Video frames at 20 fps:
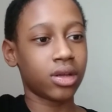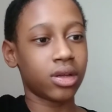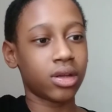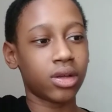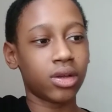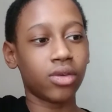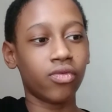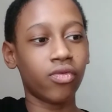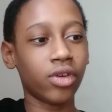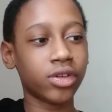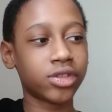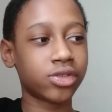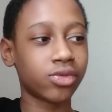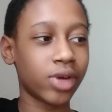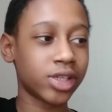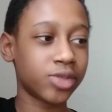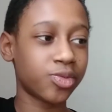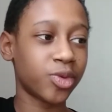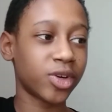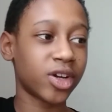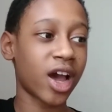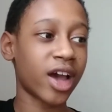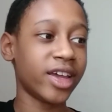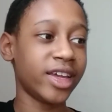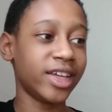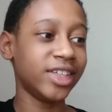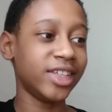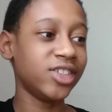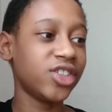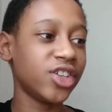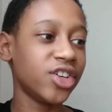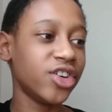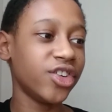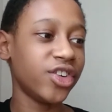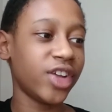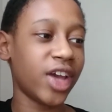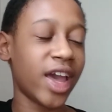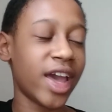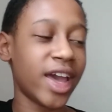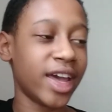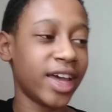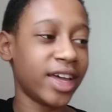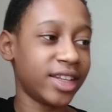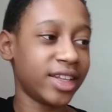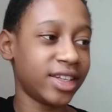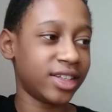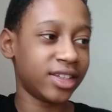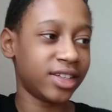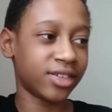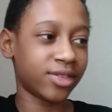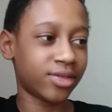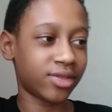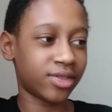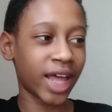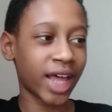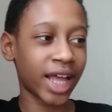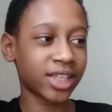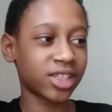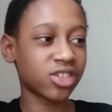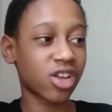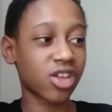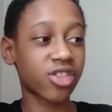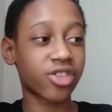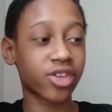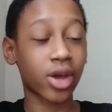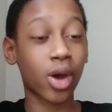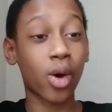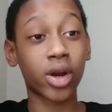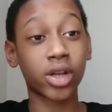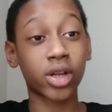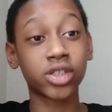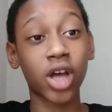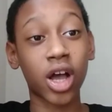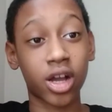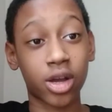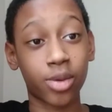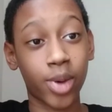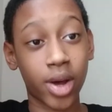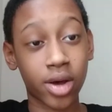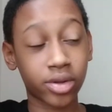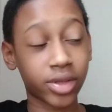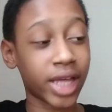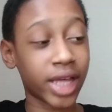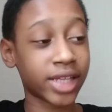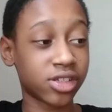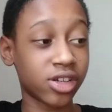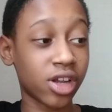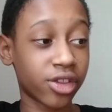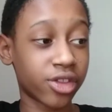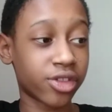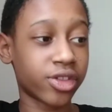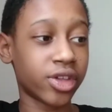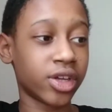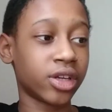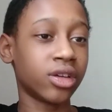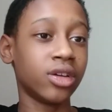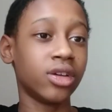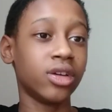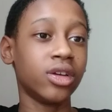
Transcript: Russell Westbrook got injured, and that's another thing I want to talk about. That's another thing.